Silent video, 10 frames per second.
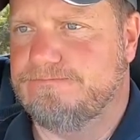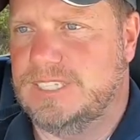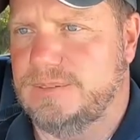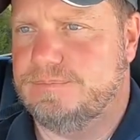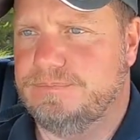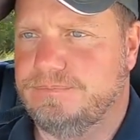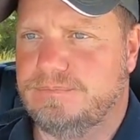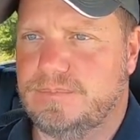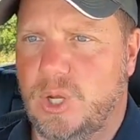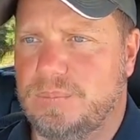Yep,
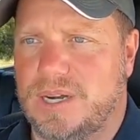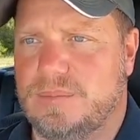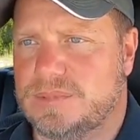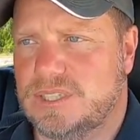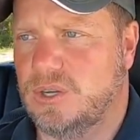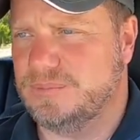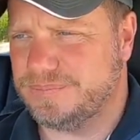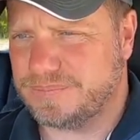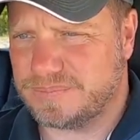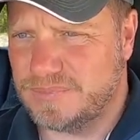no problem. So,
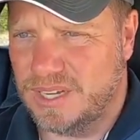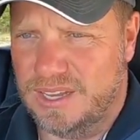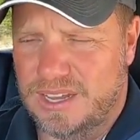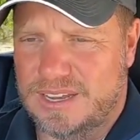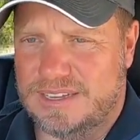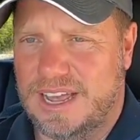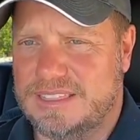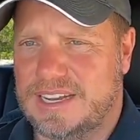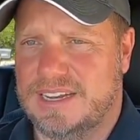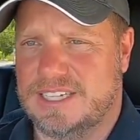
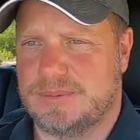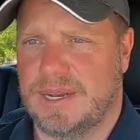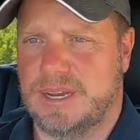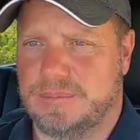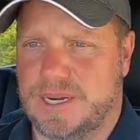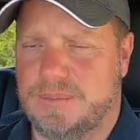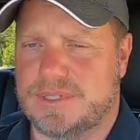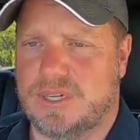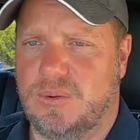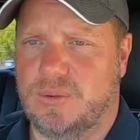not that I anticipate any
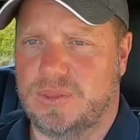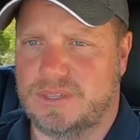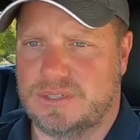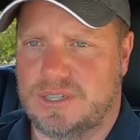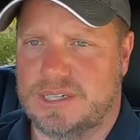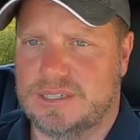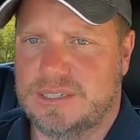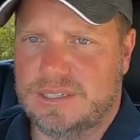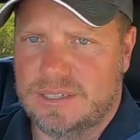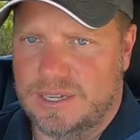problems towing with this truck.
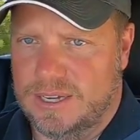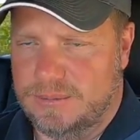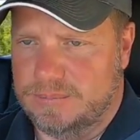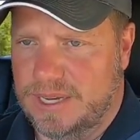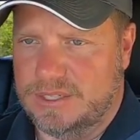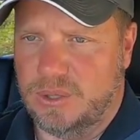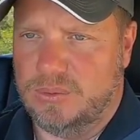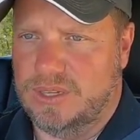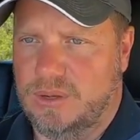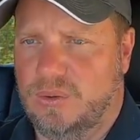I
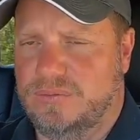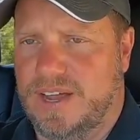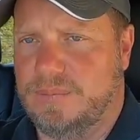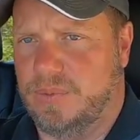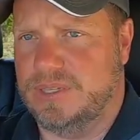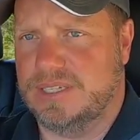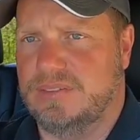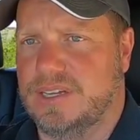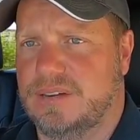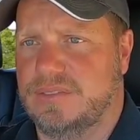towed the old
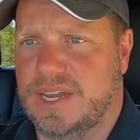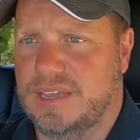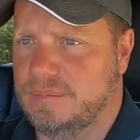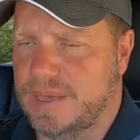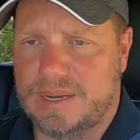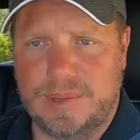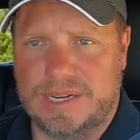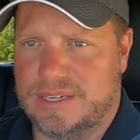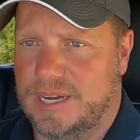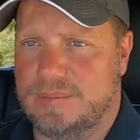5.7 liter V8 many,
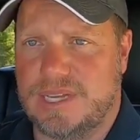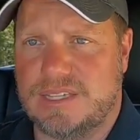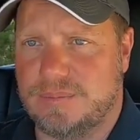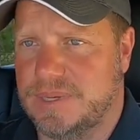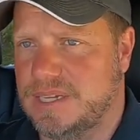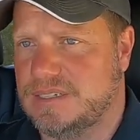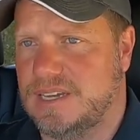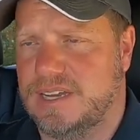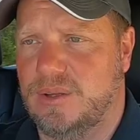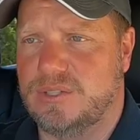many times. It's a
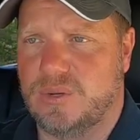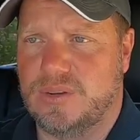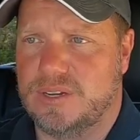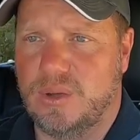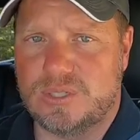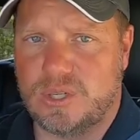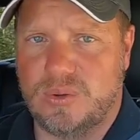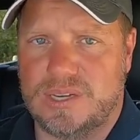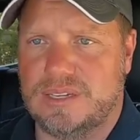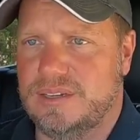beast. I know Toyota knows
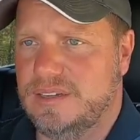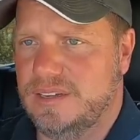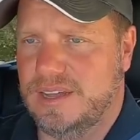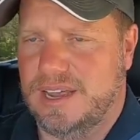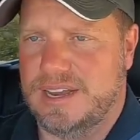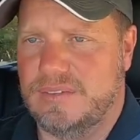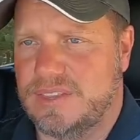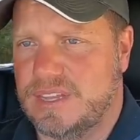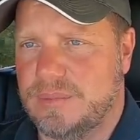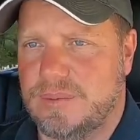towing. I never
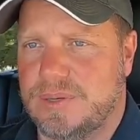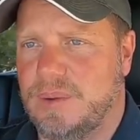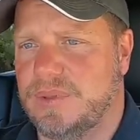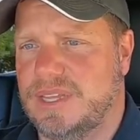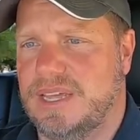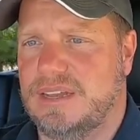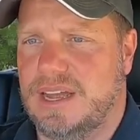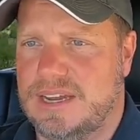thought there'd be a problem with that.